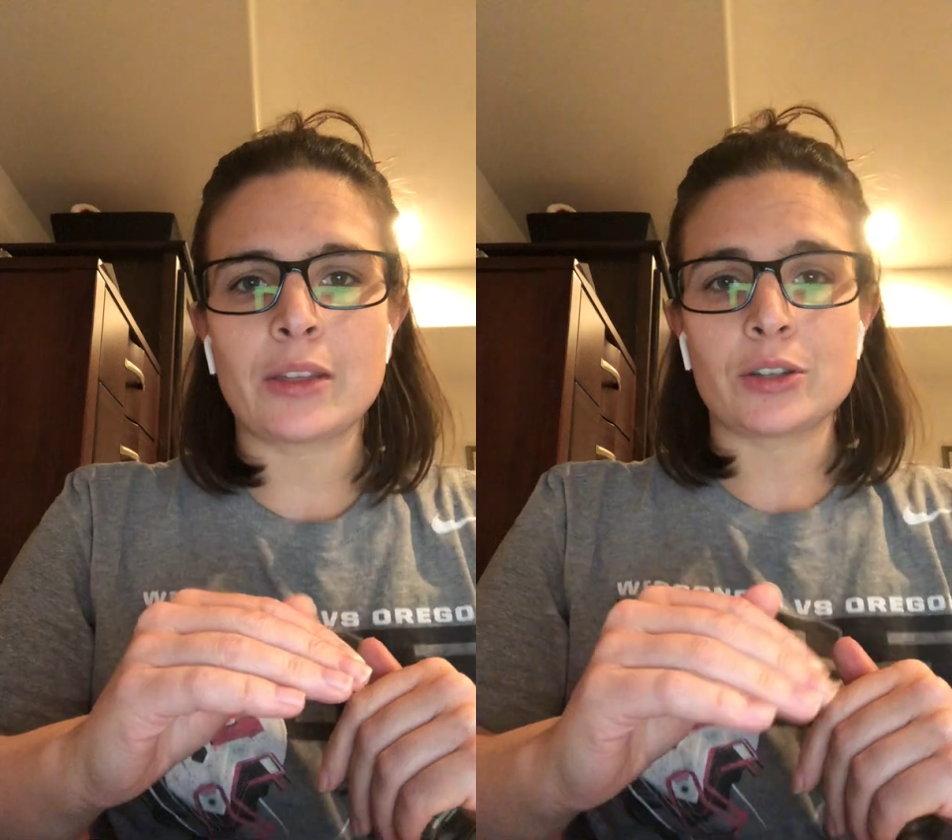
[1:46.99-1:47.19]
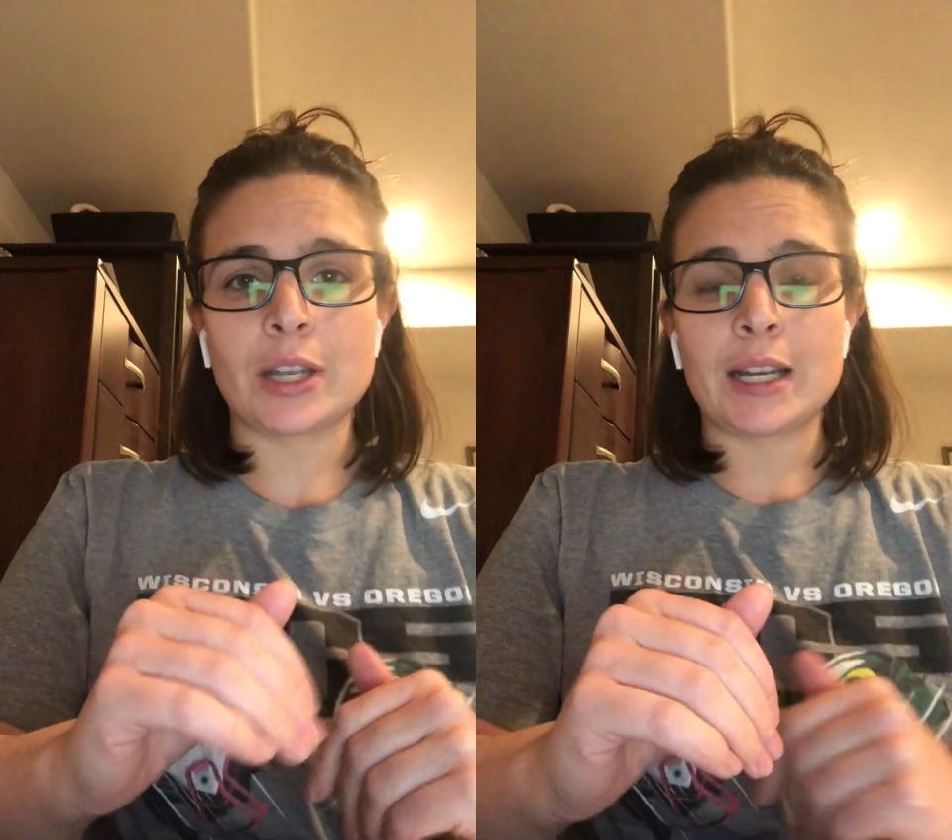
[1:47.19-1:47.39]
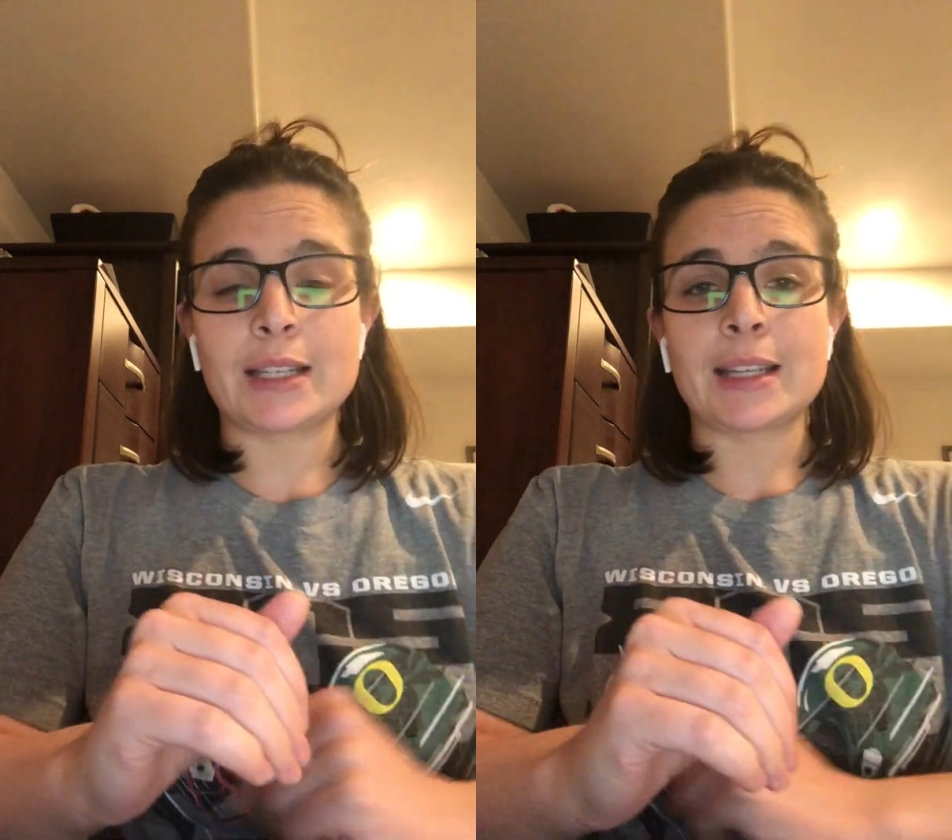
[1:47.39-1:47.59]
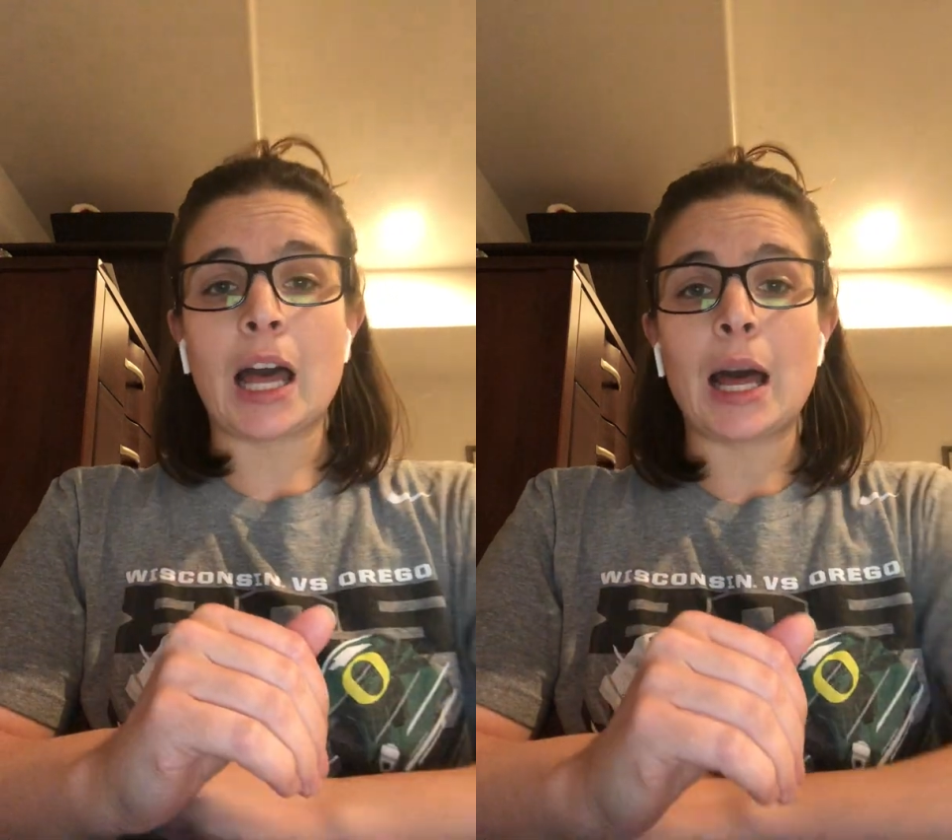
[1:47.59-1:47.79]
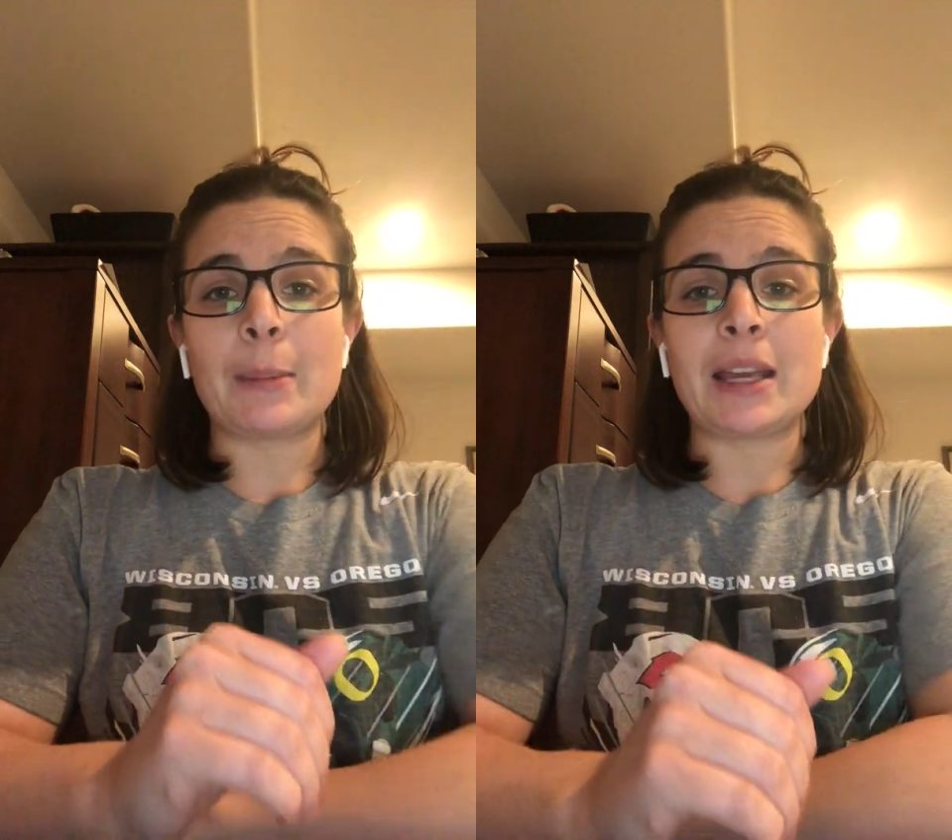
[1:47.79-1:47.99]
other side is
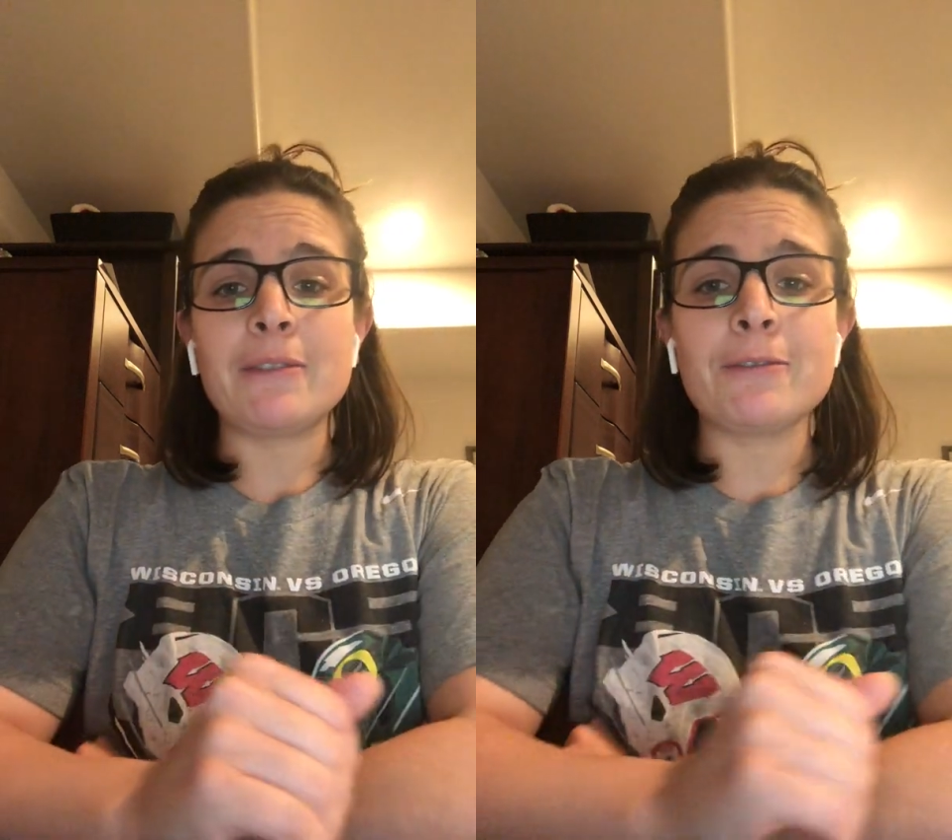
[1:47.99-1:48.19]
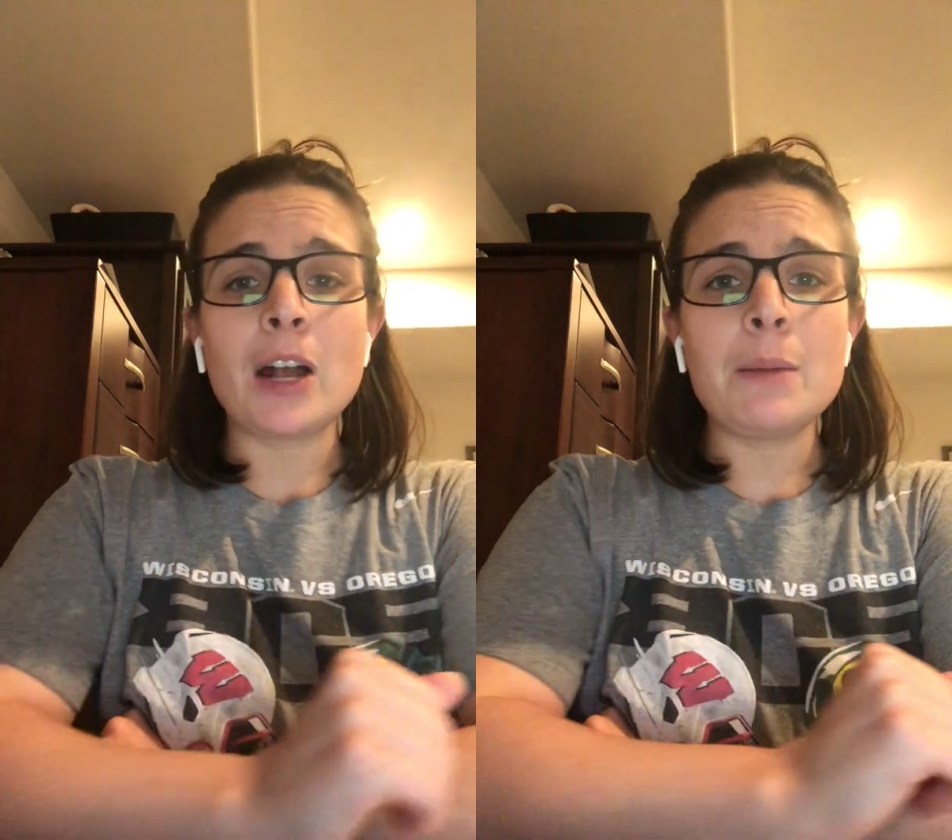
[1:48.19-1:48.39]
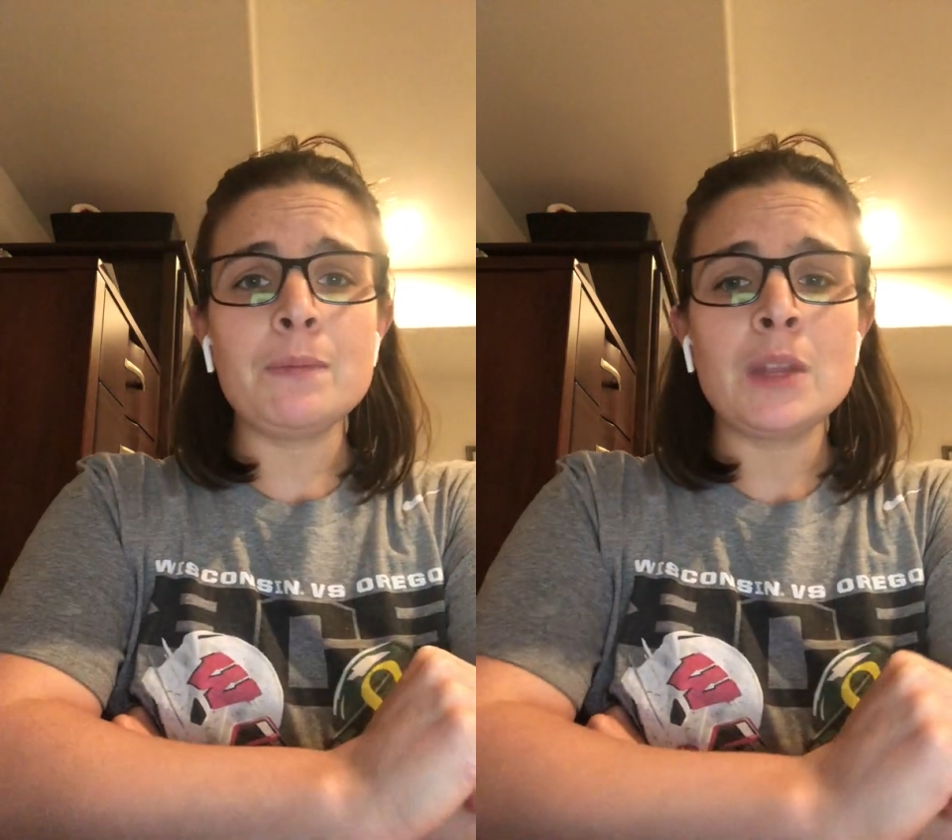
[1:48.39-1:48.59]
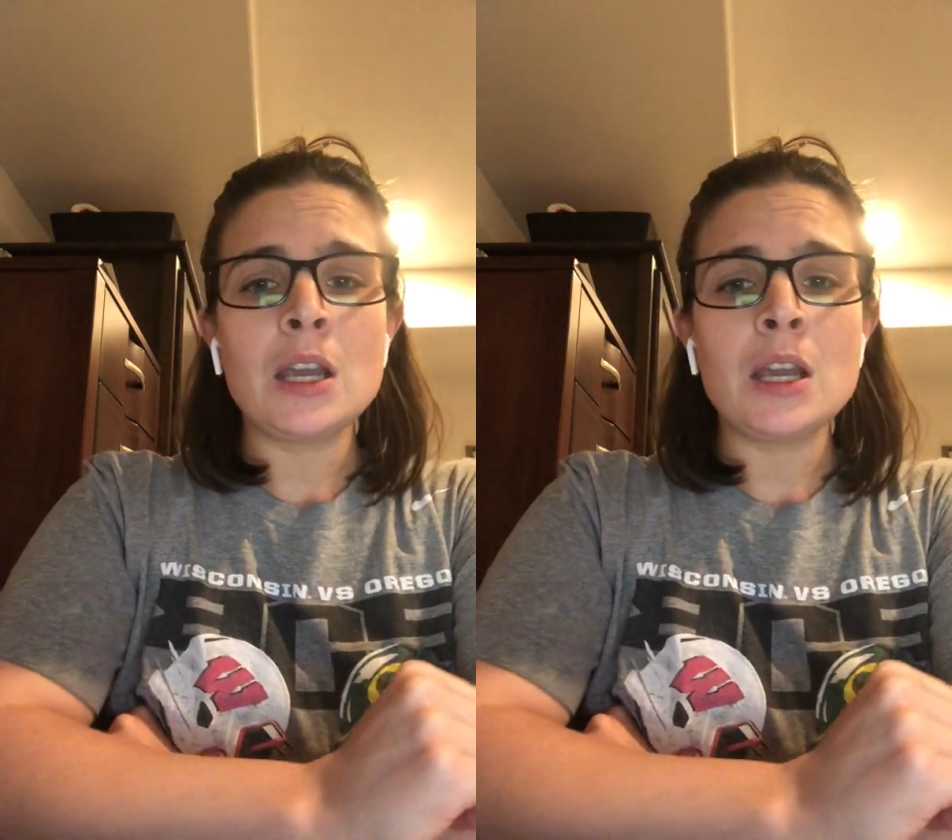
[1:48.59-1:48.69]
coming from.